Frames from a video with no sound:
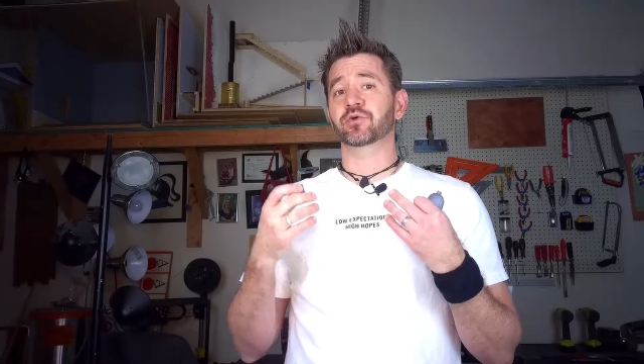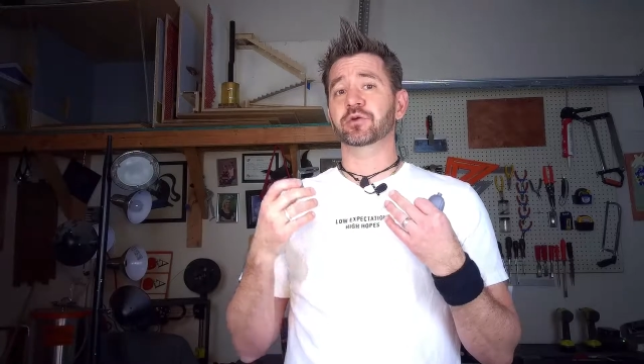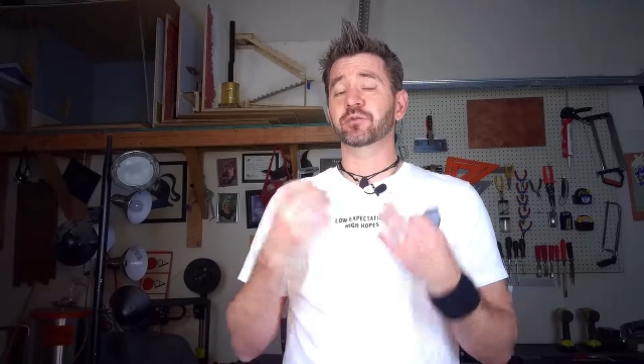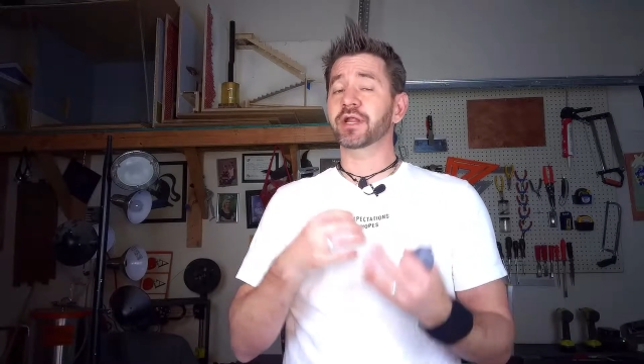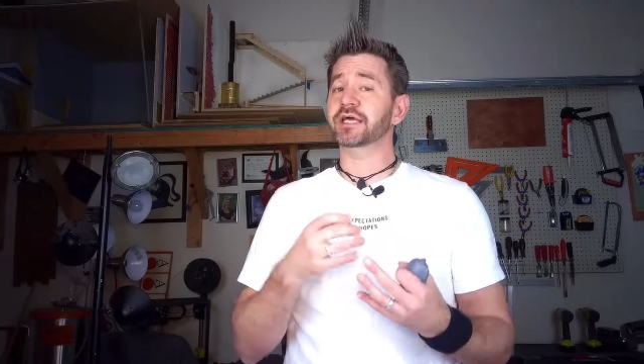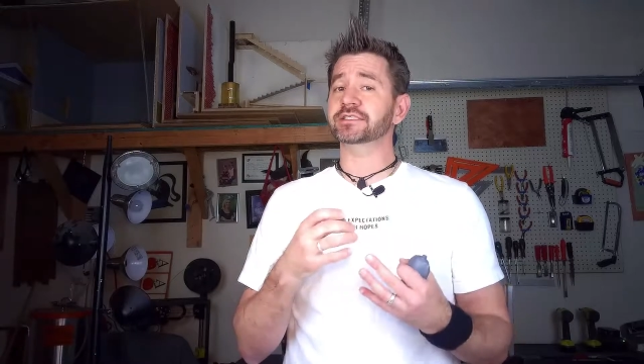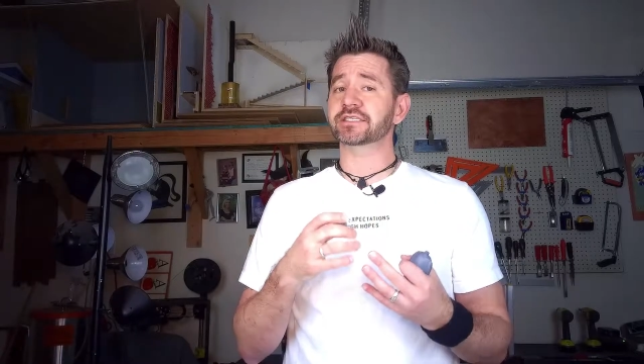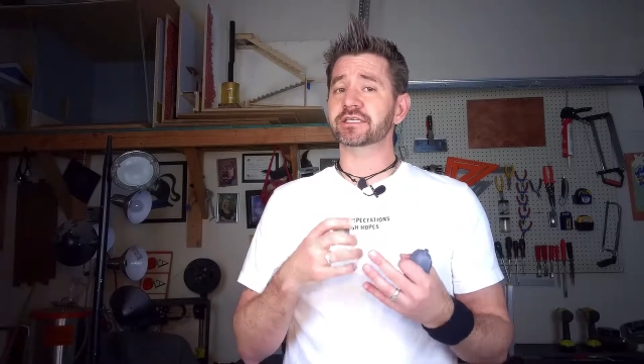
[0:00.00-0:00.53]
pour
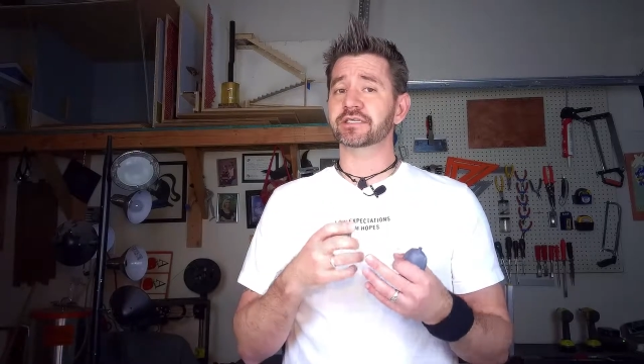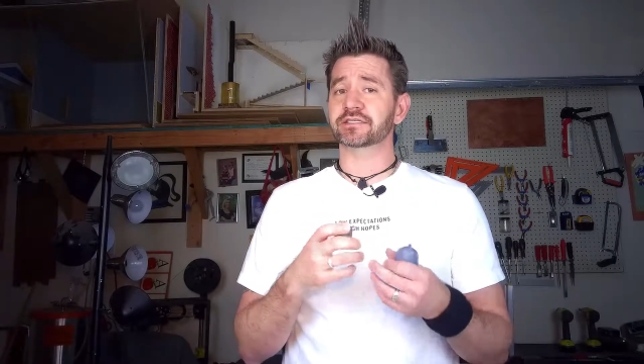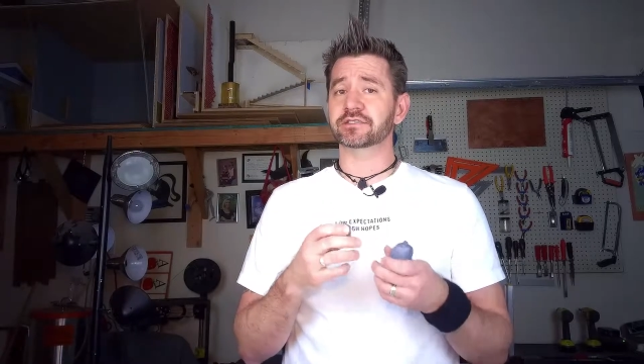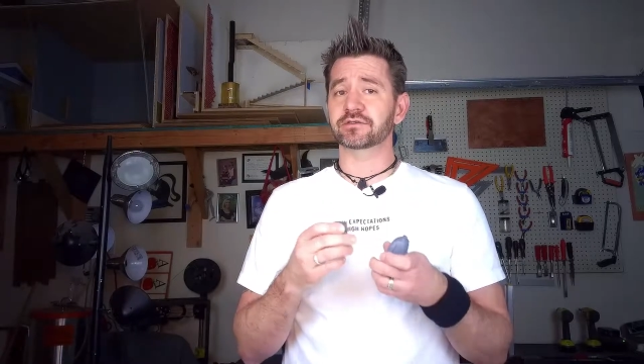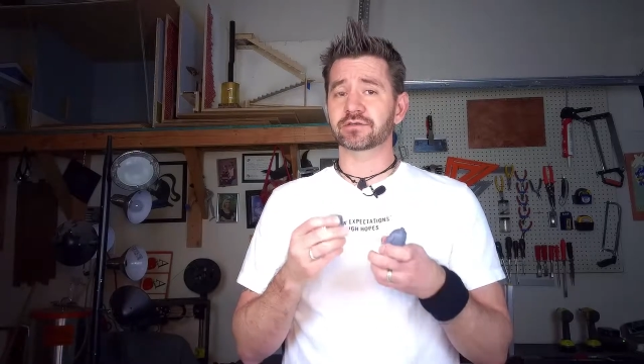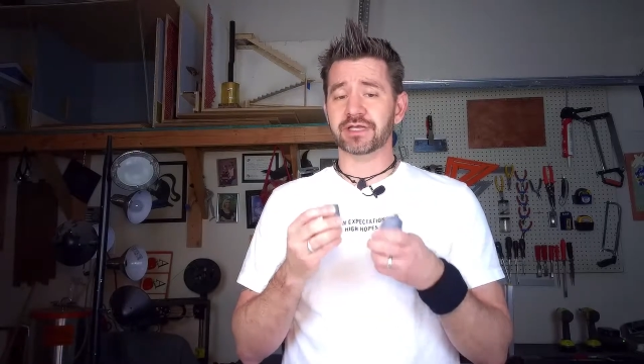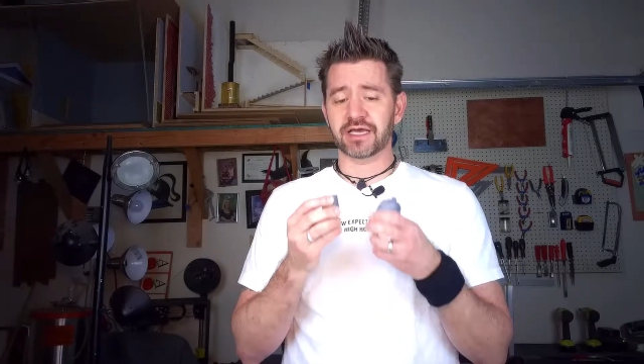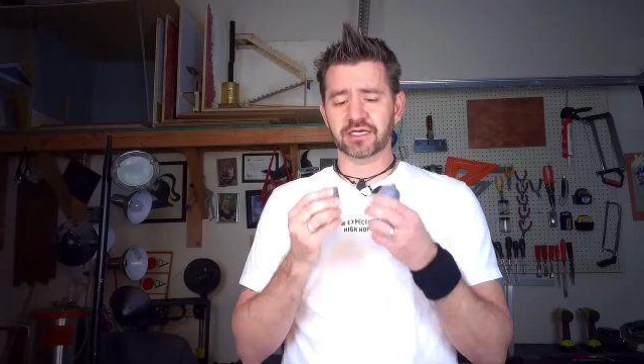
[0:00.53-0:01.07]
plastic
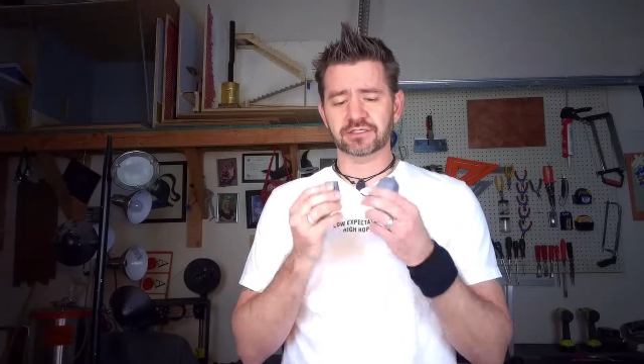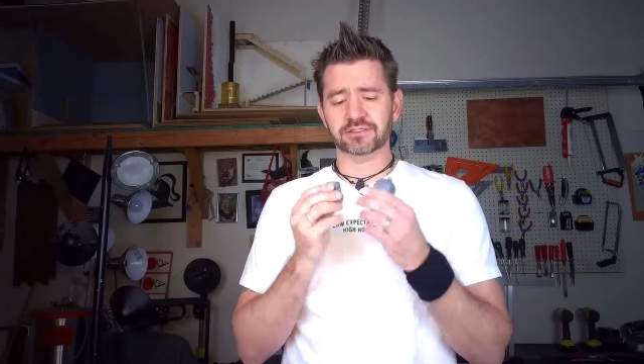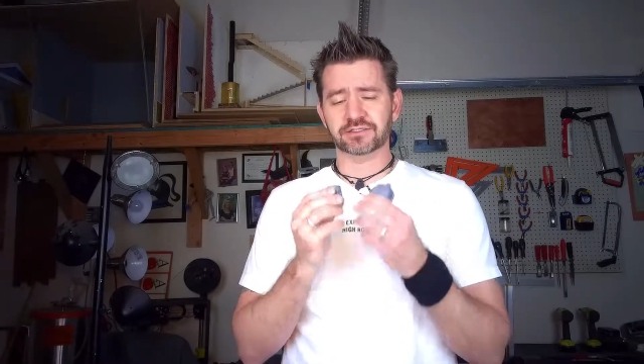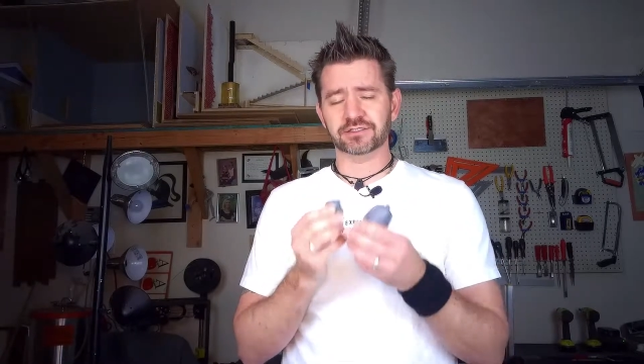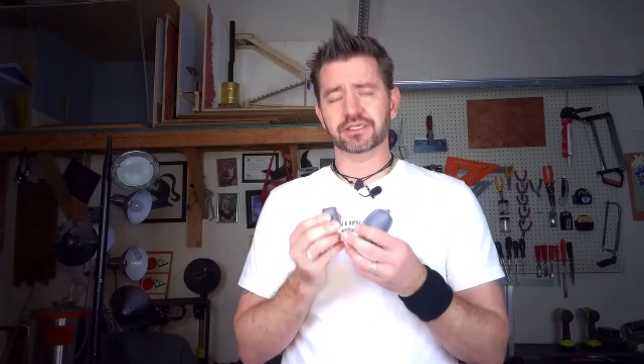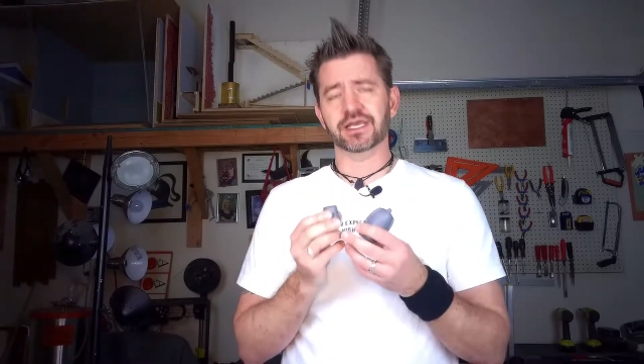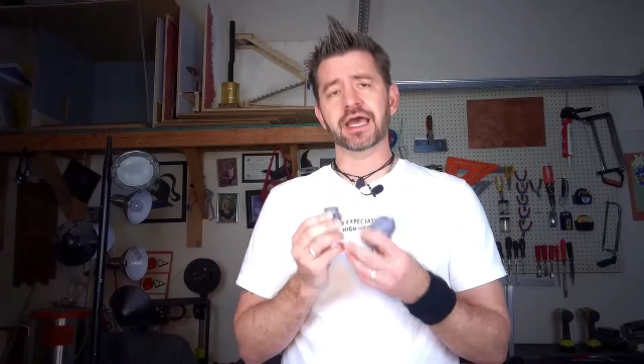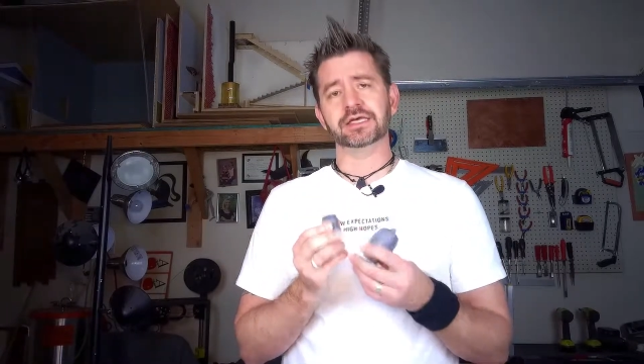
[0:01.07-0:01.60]
into and
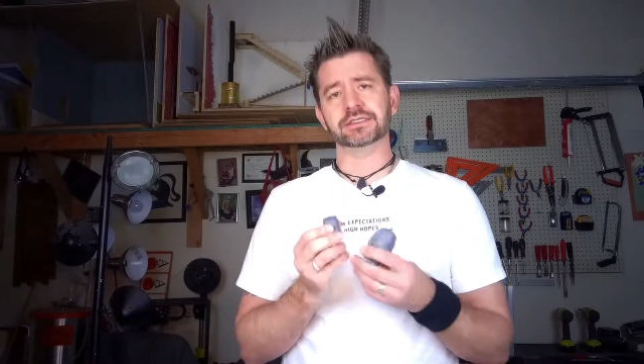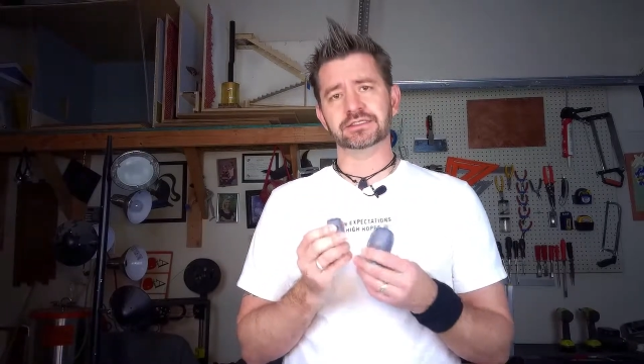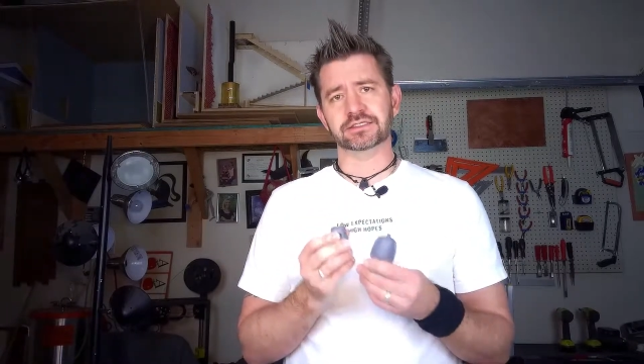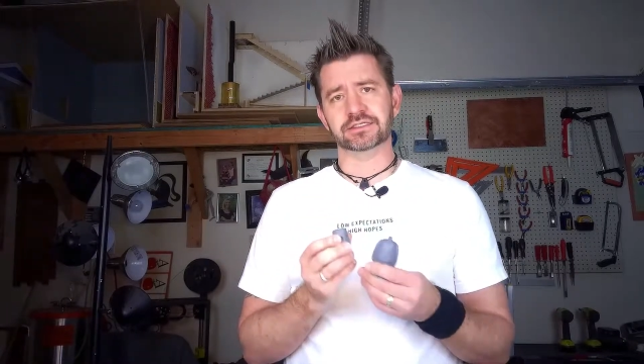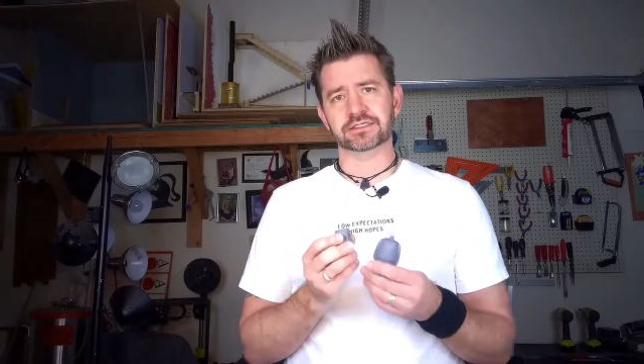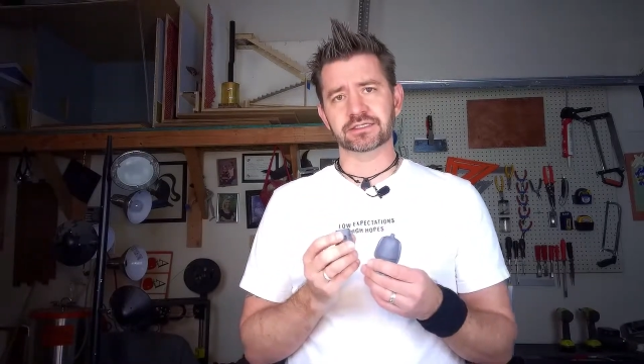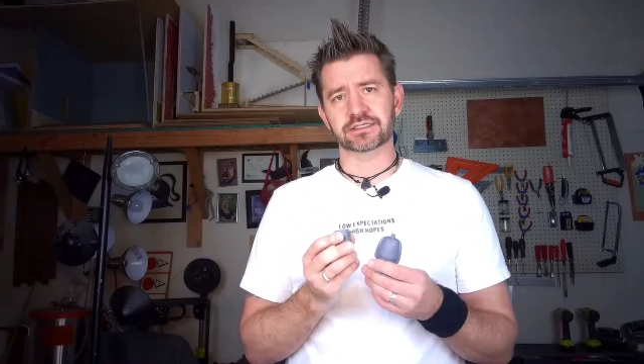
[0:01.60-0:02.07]
actually cast these